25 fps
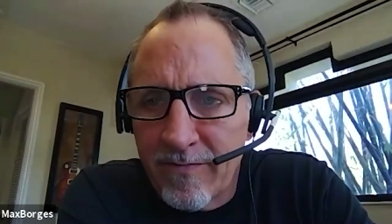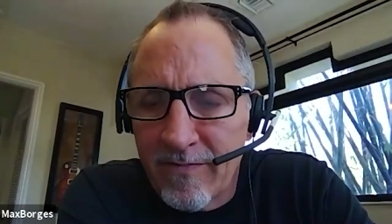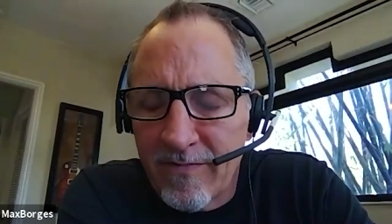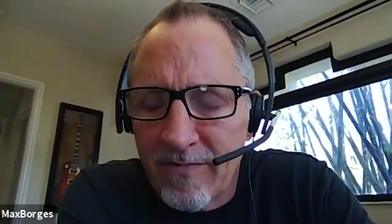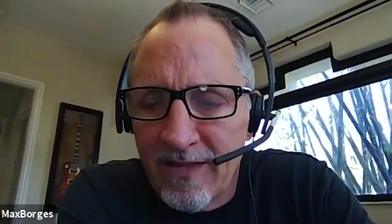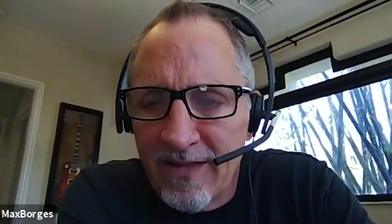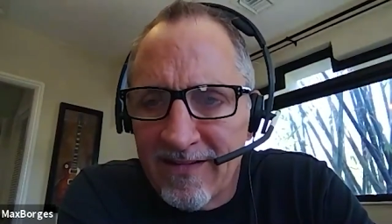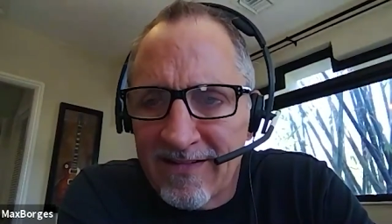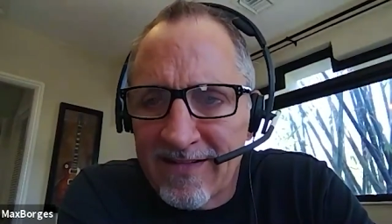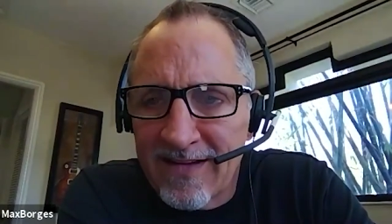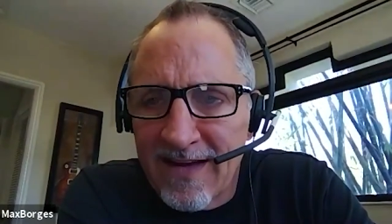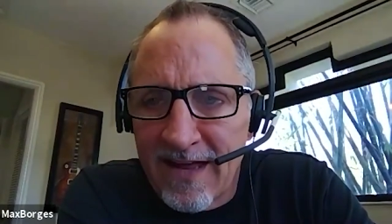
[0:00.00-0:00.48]

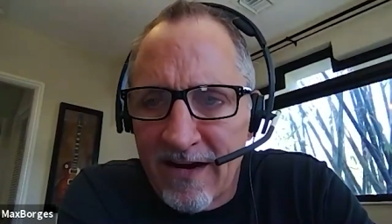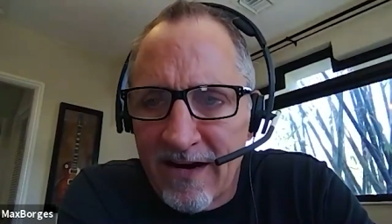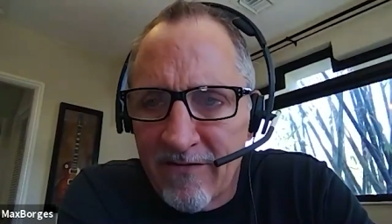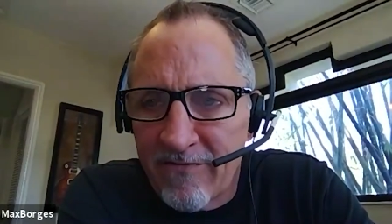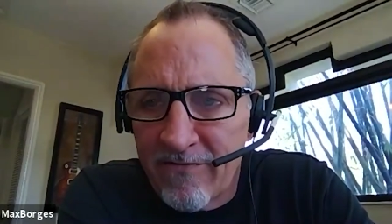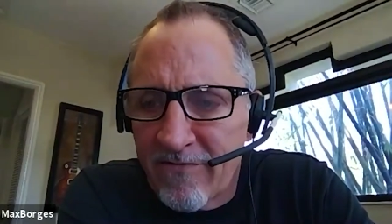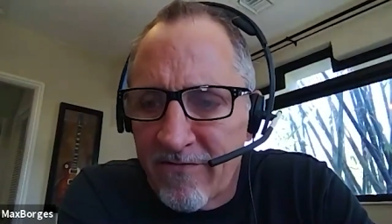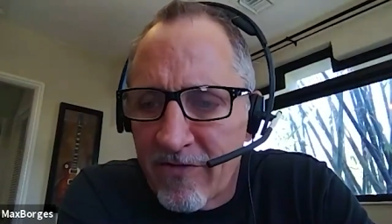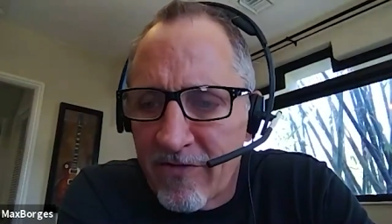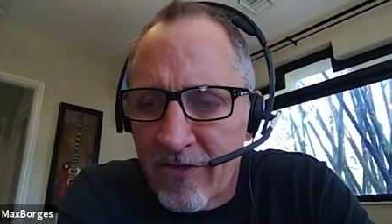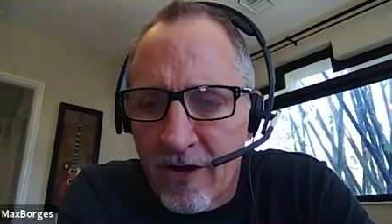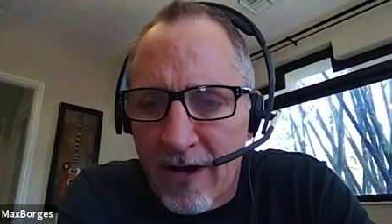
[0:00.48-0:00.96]
this kind of
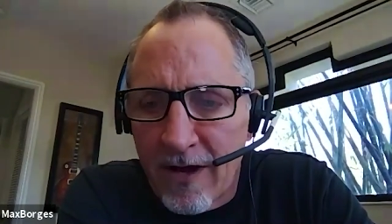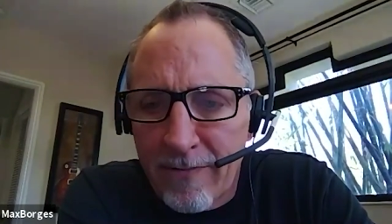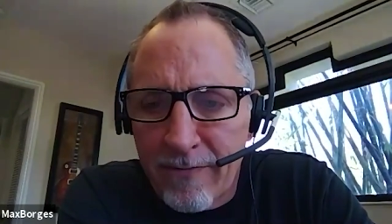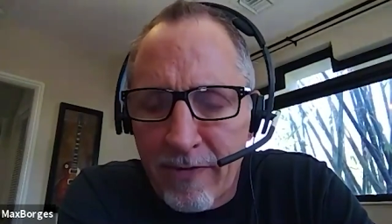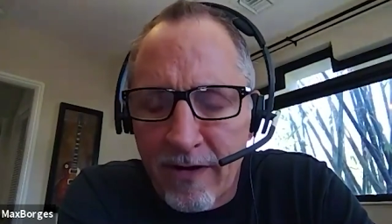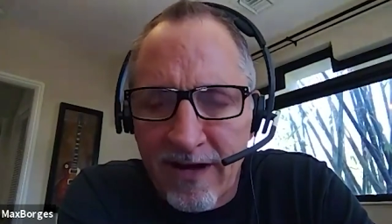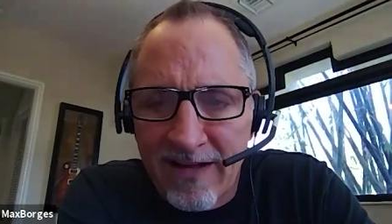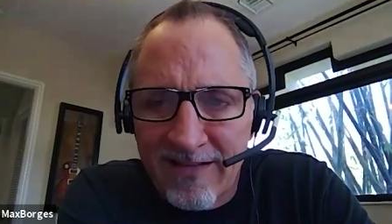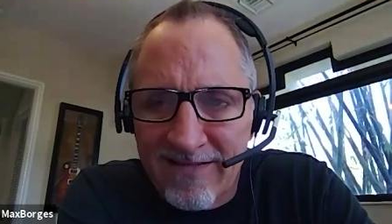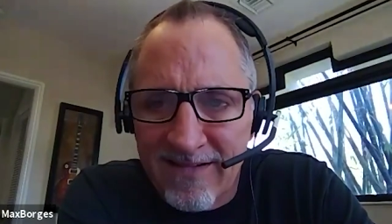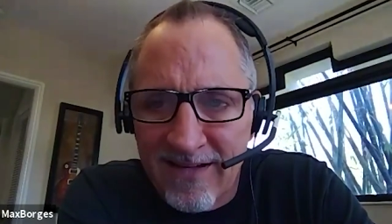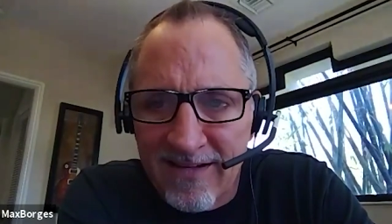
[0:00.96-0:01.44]
thought
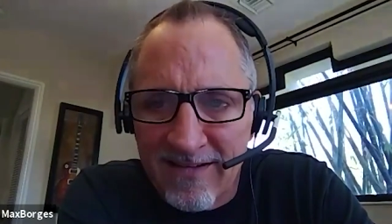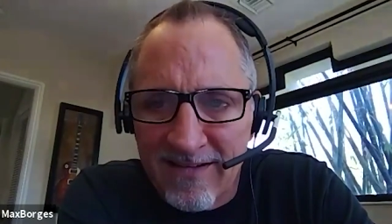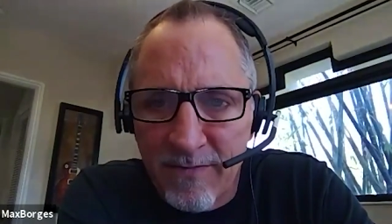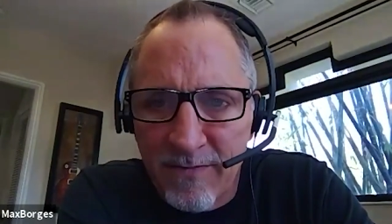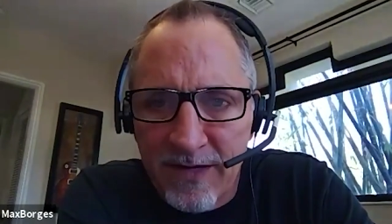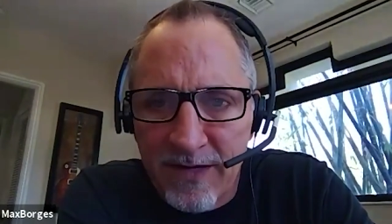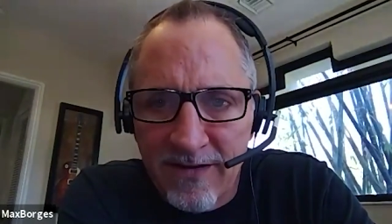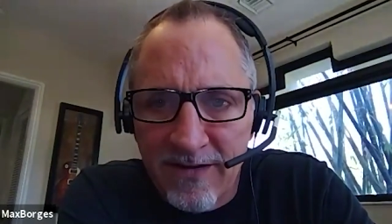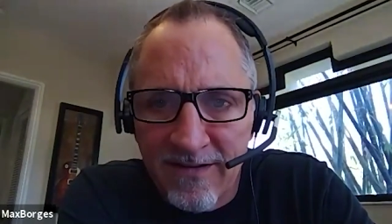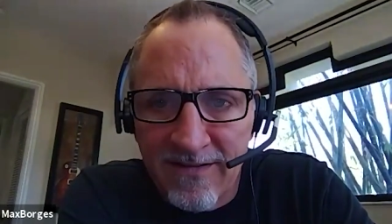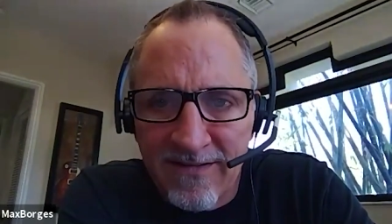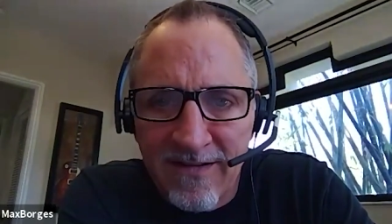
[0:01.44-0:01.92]
process
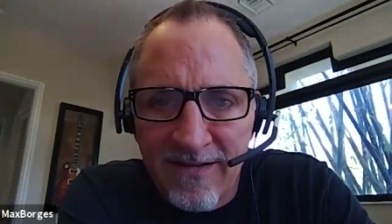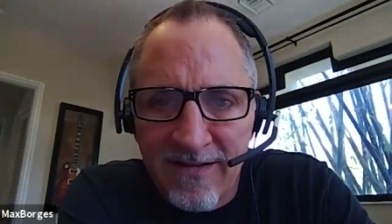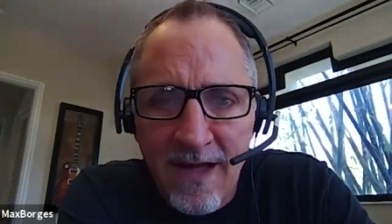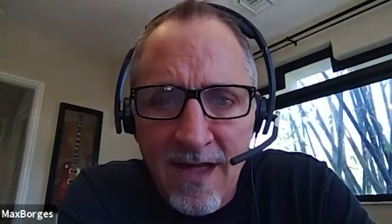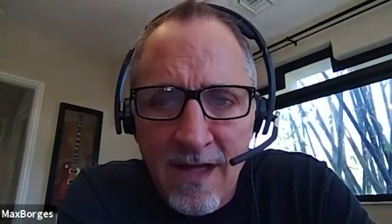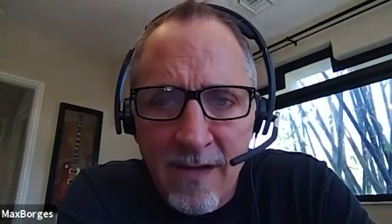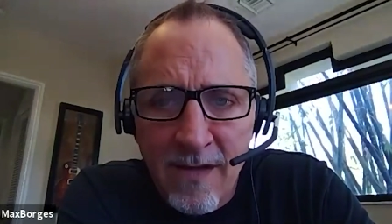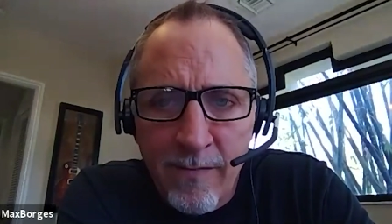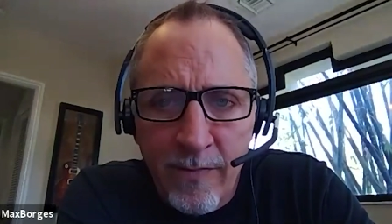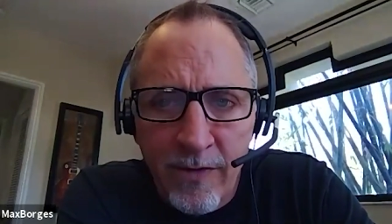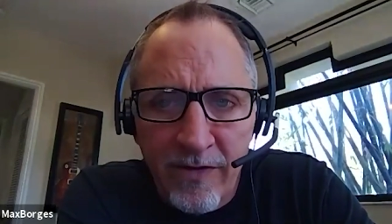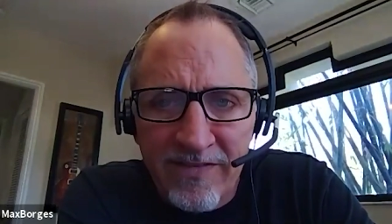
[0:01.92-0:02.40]
because
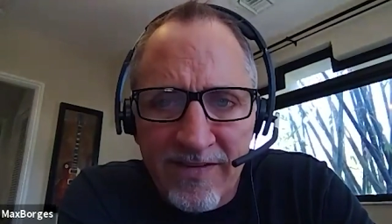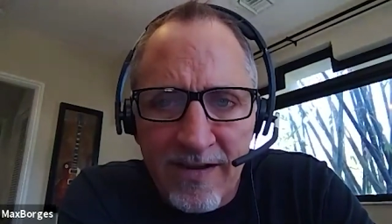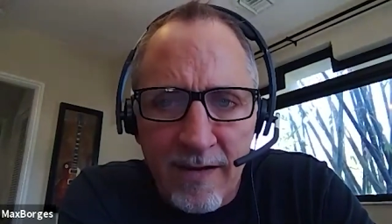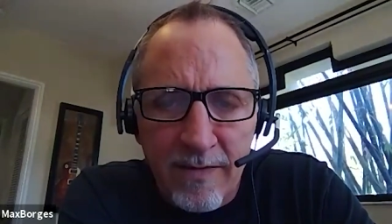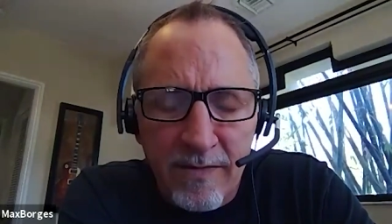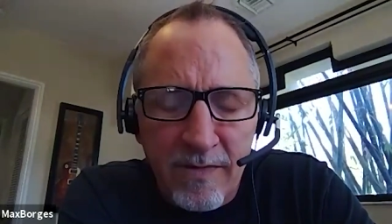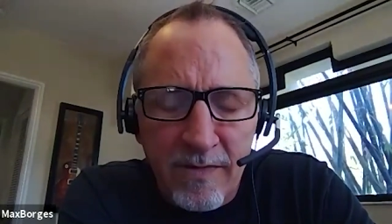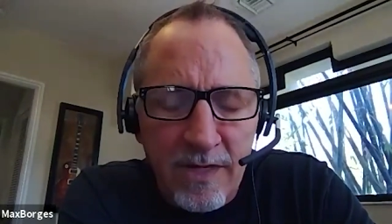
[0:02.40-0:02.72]
most